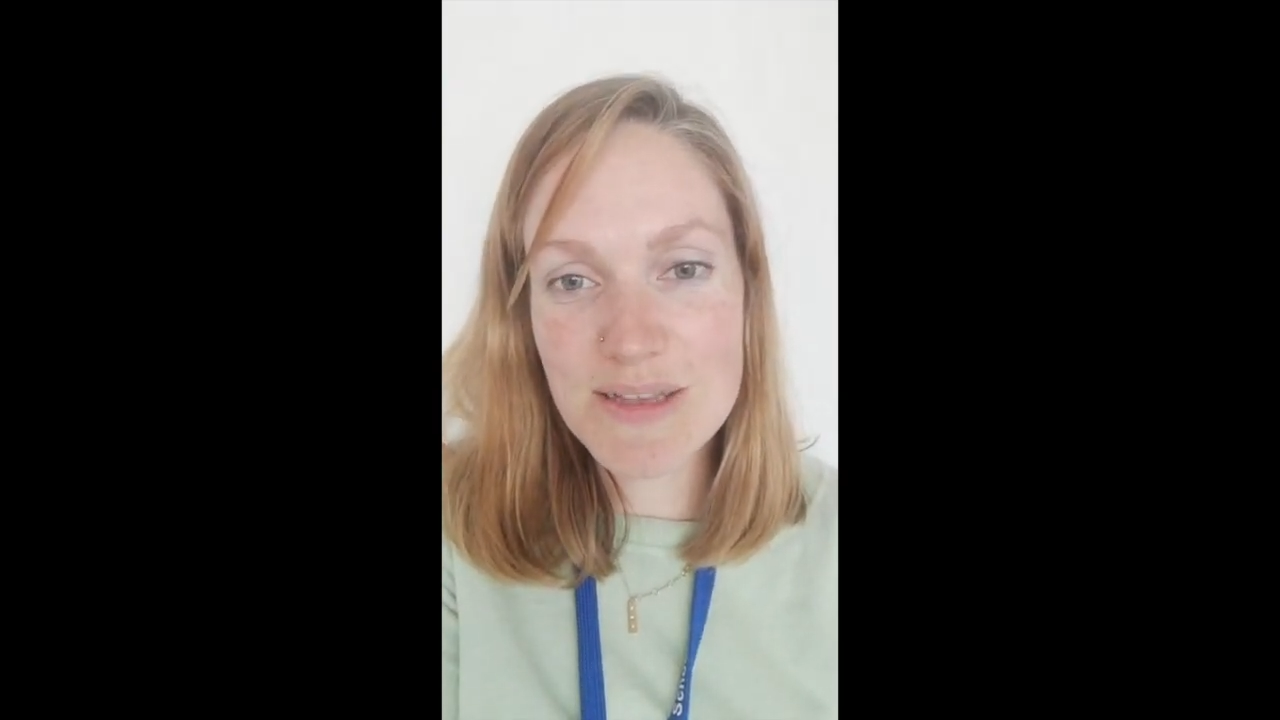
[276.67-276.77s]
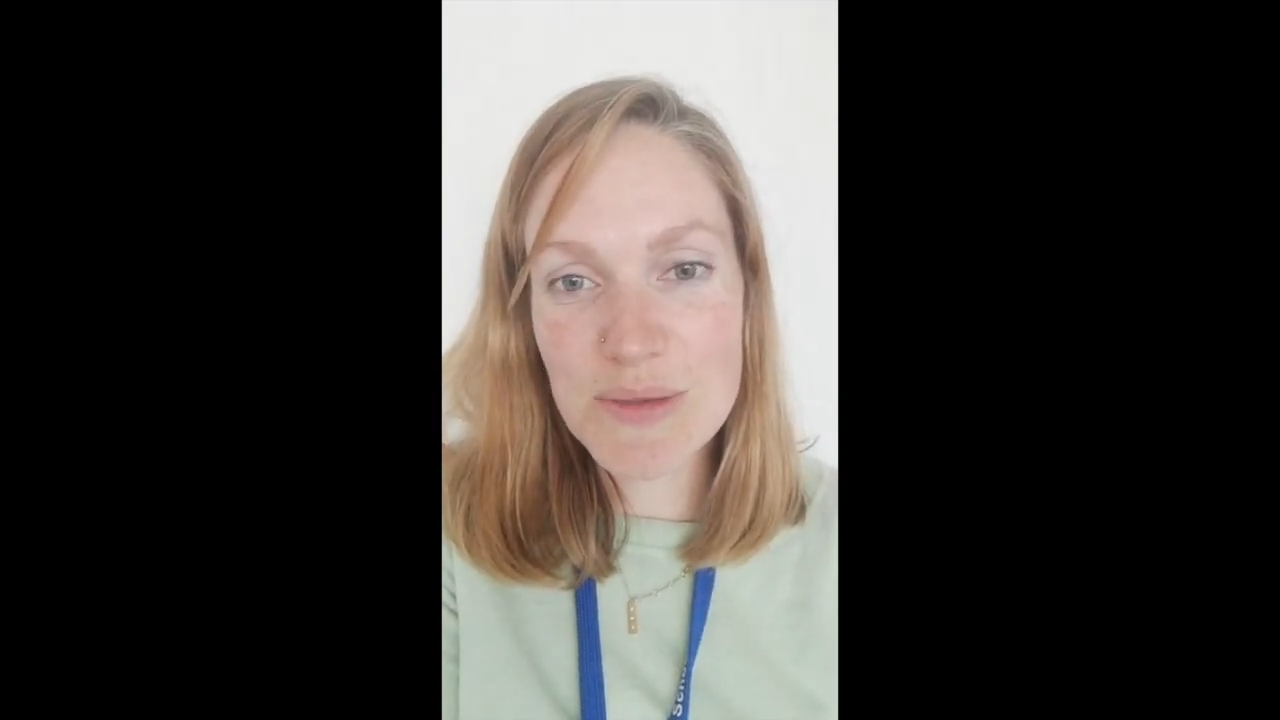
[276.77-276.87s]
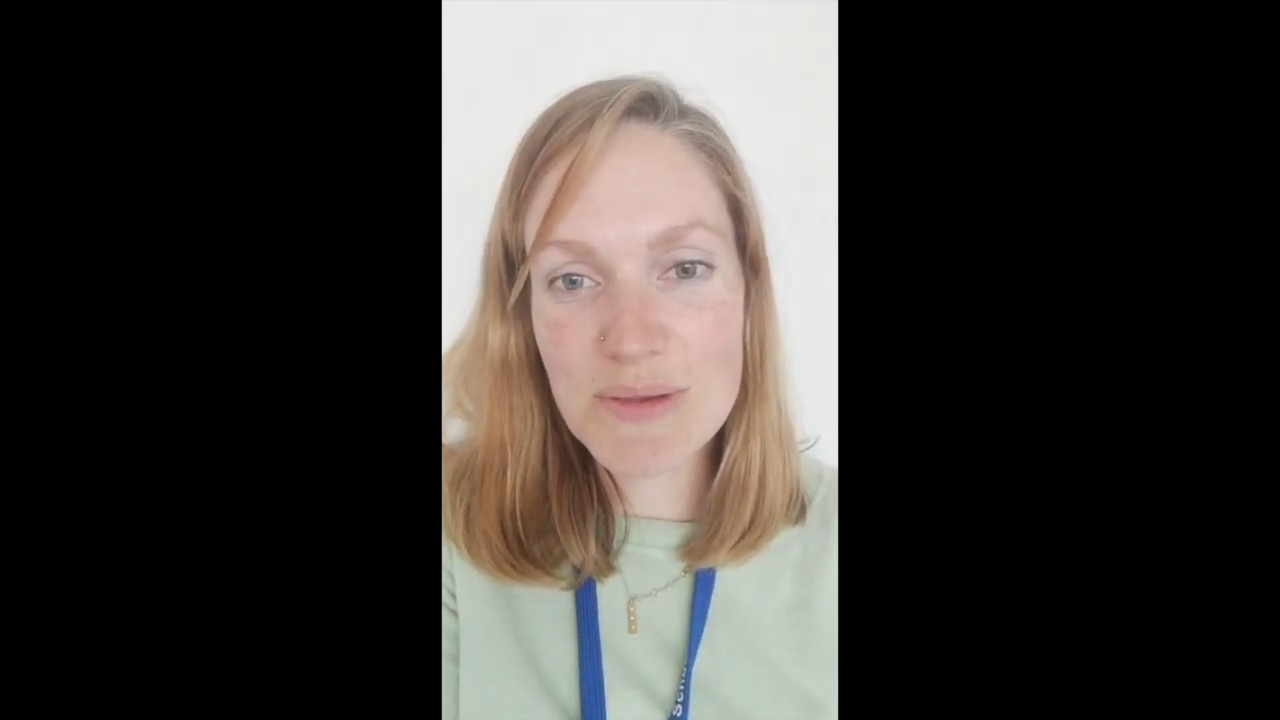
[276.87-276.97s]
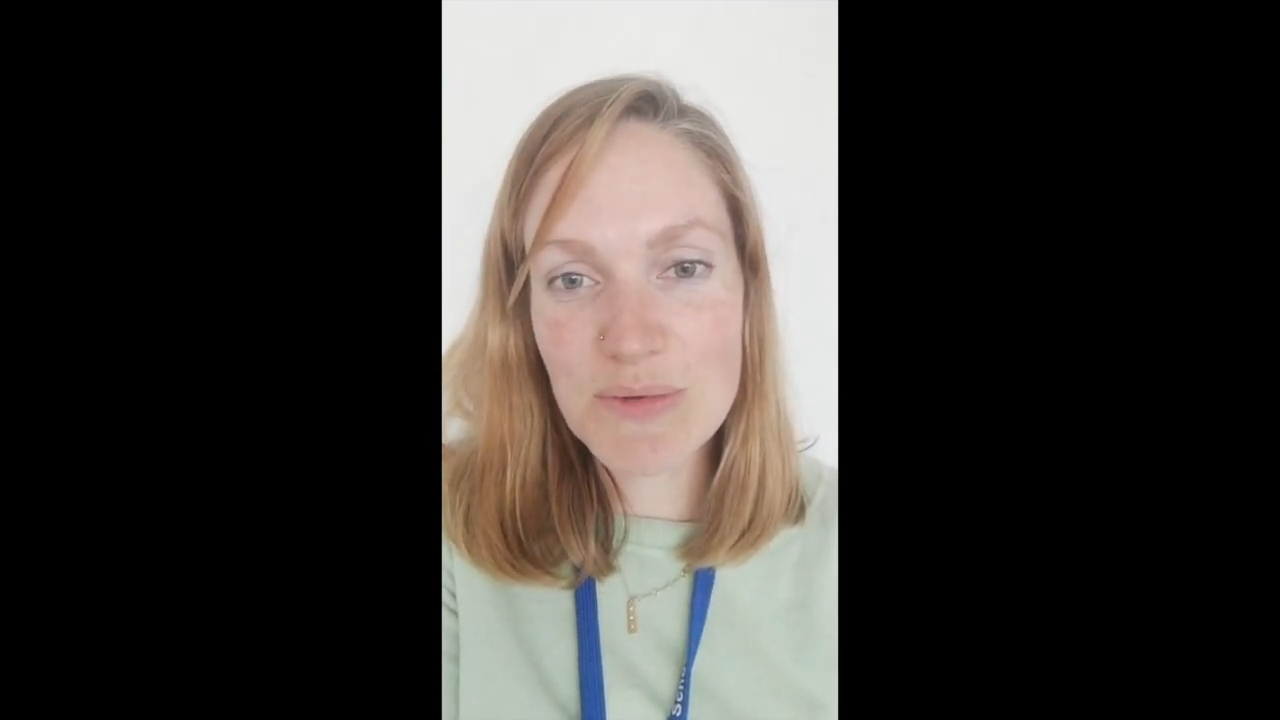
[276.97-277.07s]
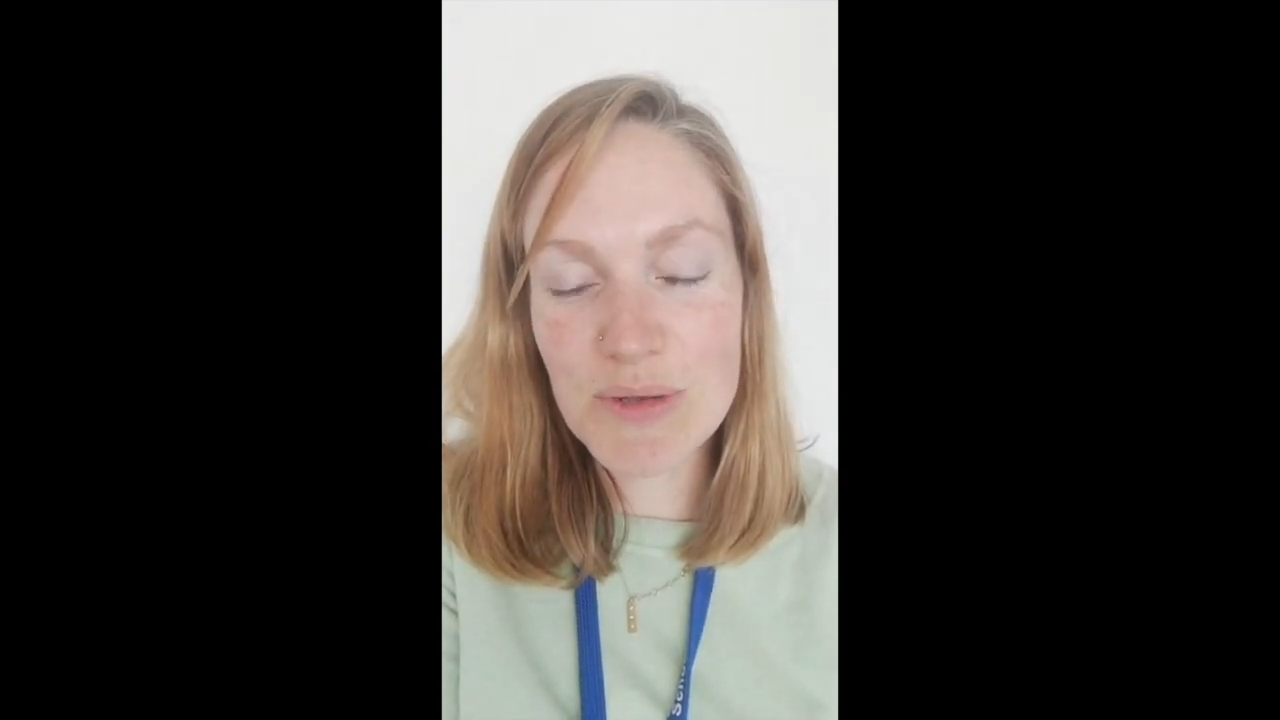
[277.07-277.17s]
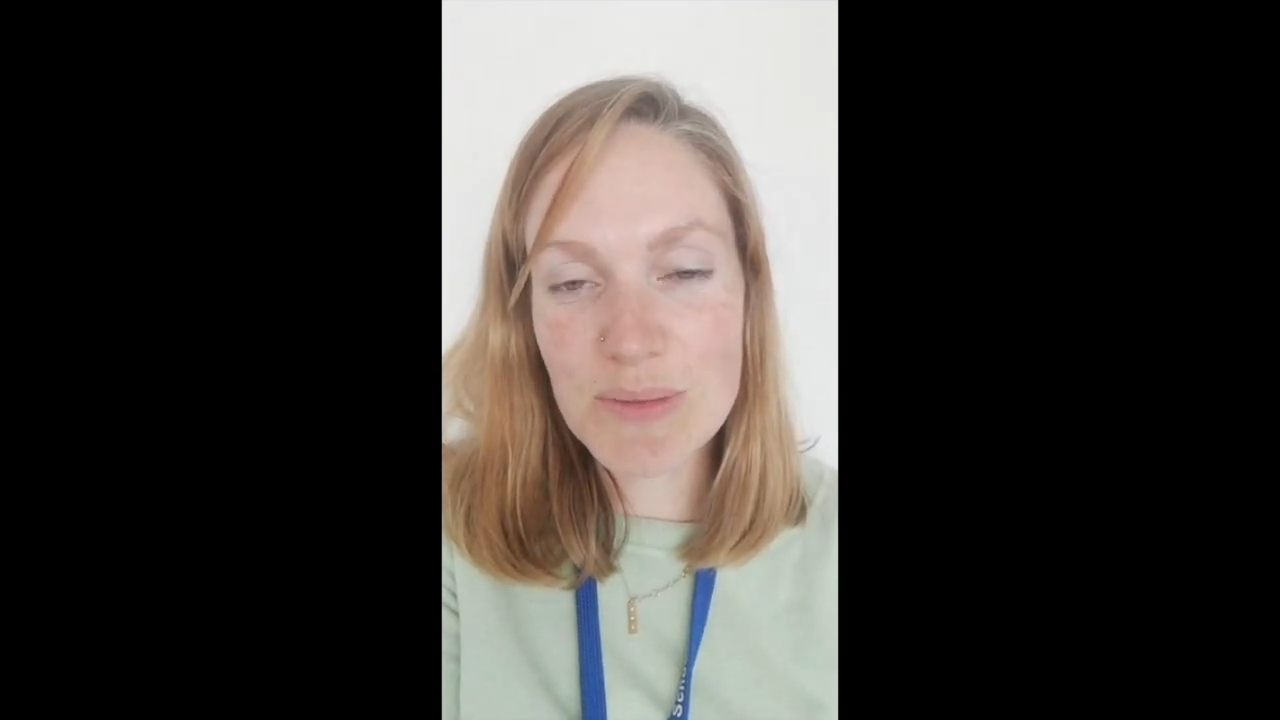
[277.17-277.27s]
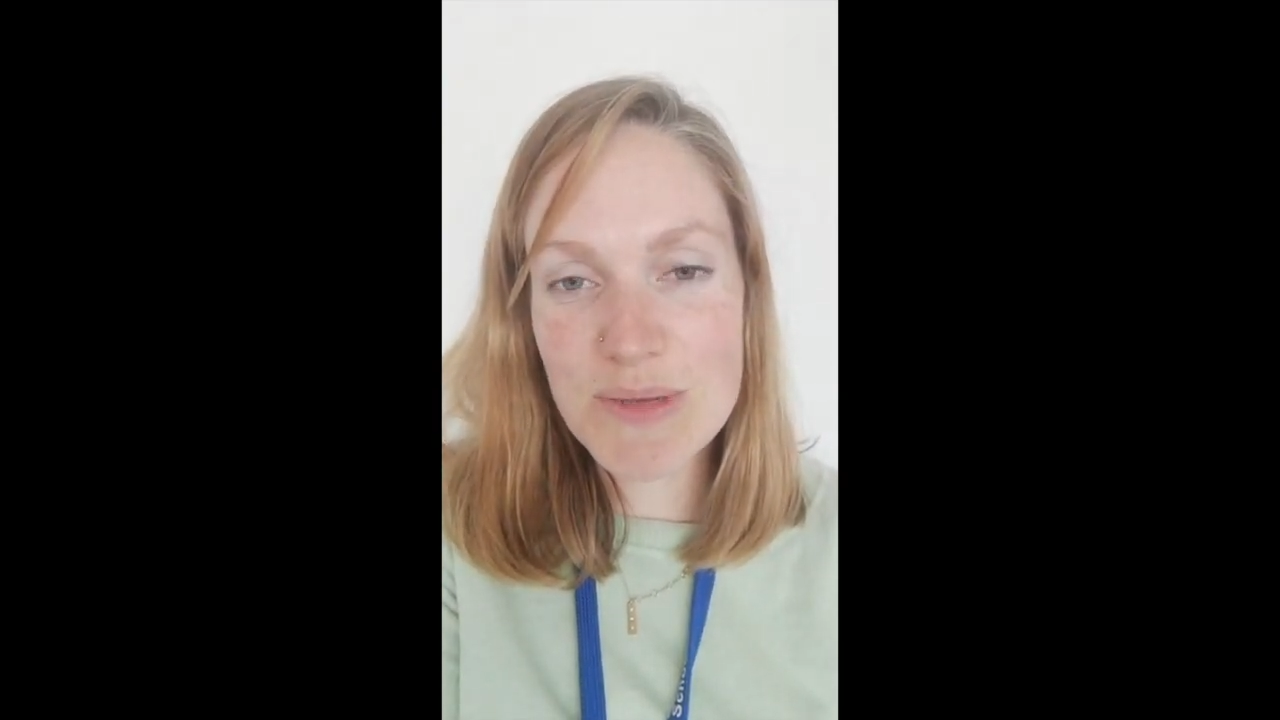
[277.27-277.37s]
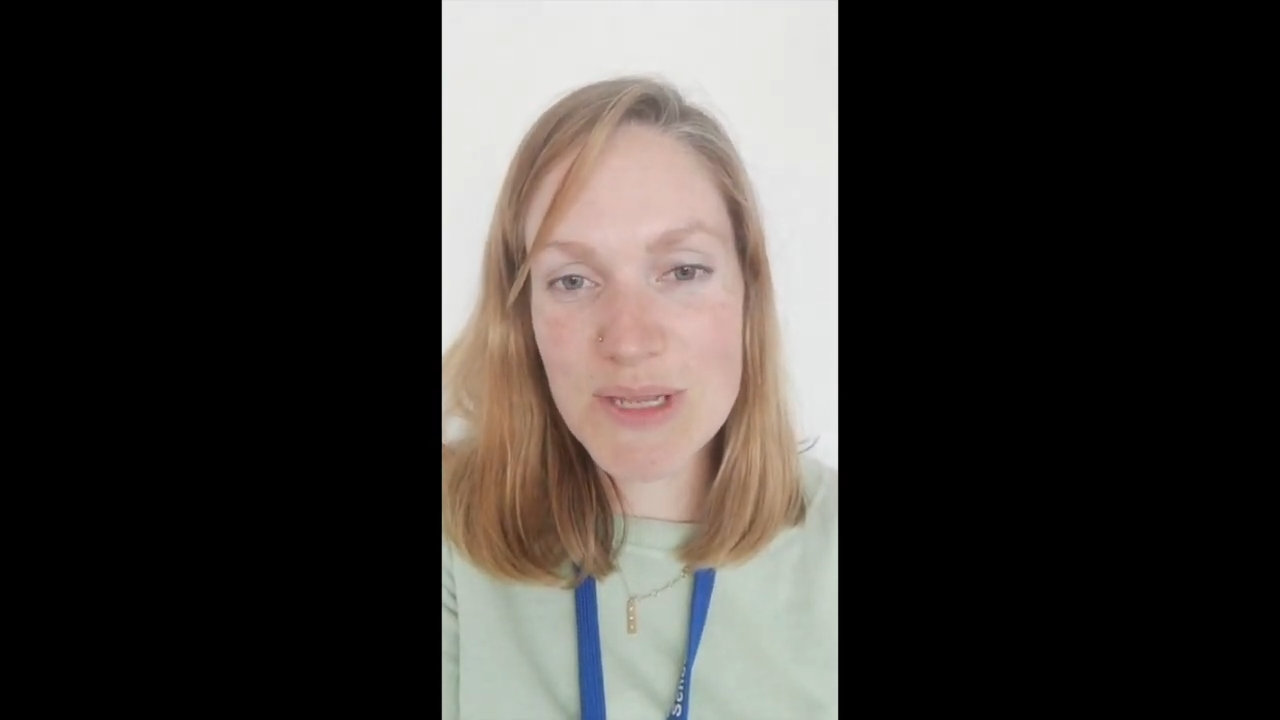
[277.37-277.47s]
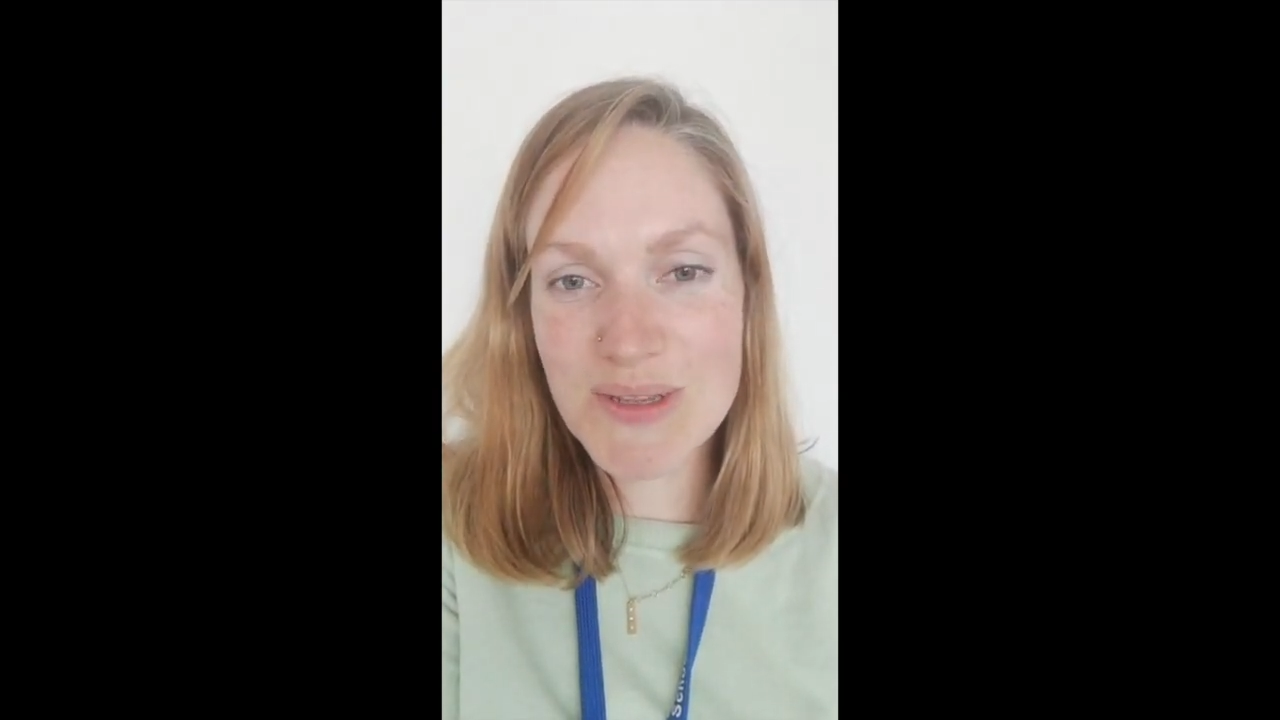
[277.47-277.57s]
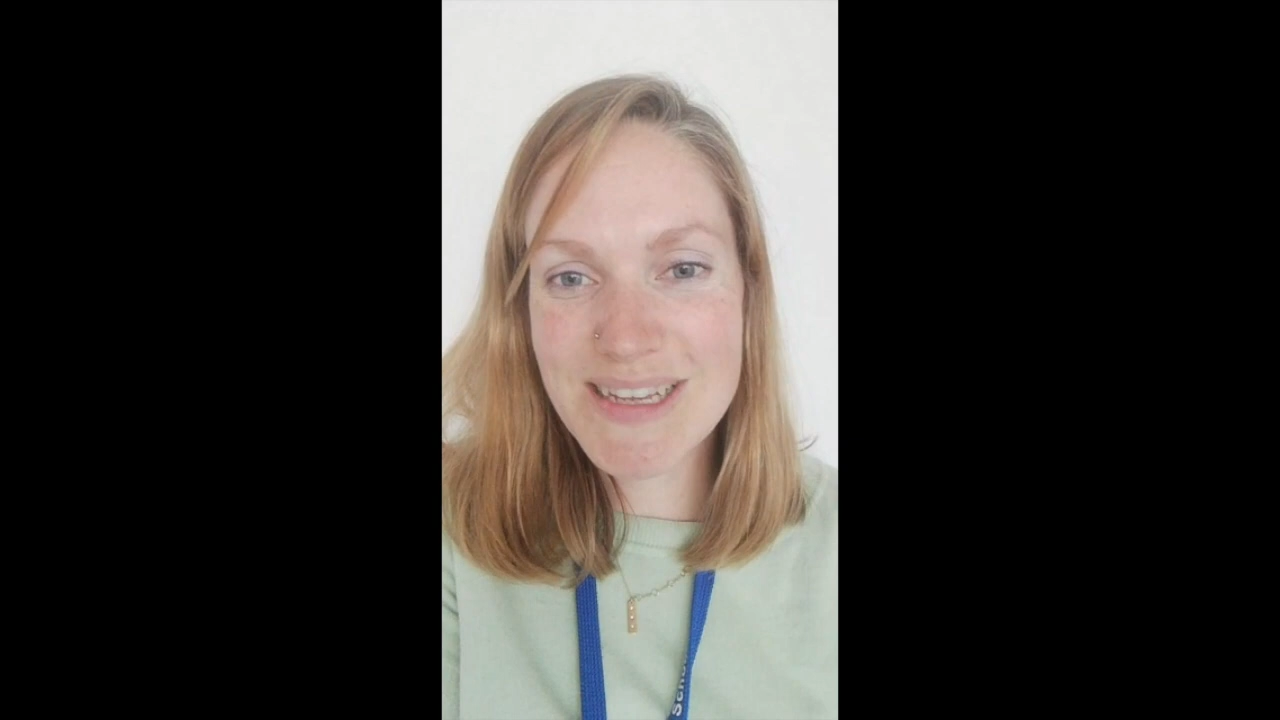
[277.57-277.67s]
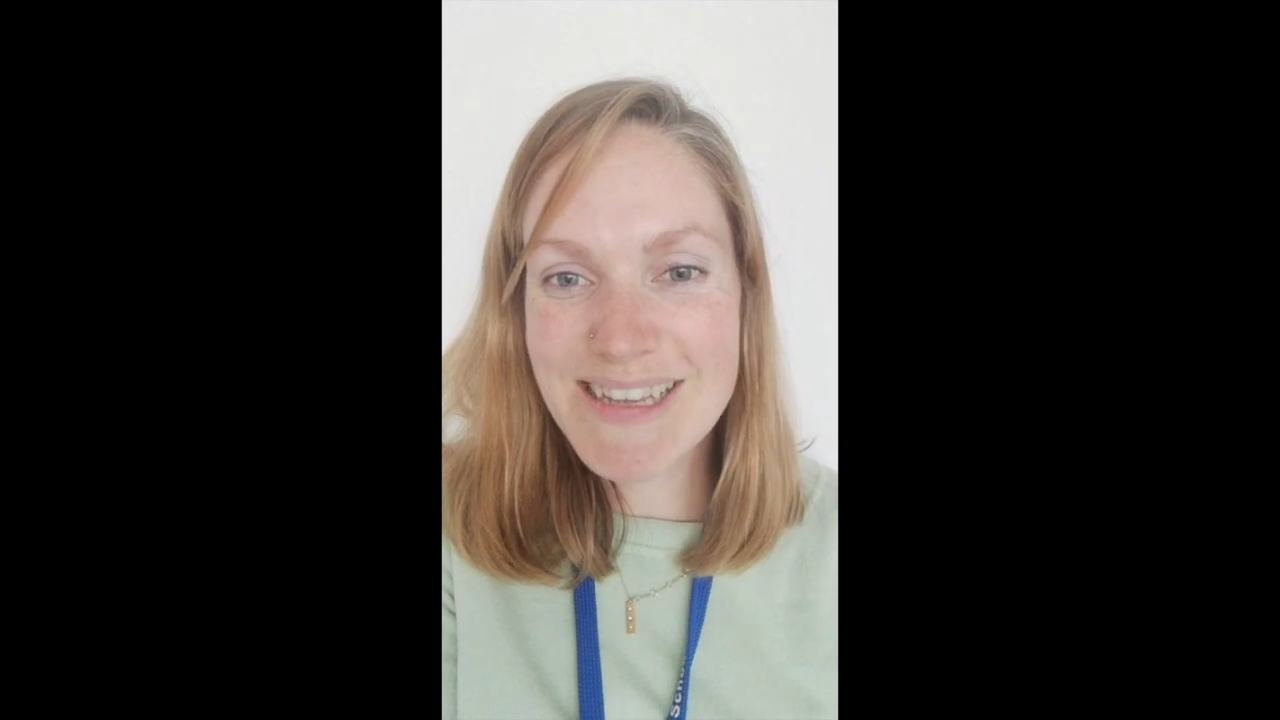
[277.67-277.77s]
that you have got up to.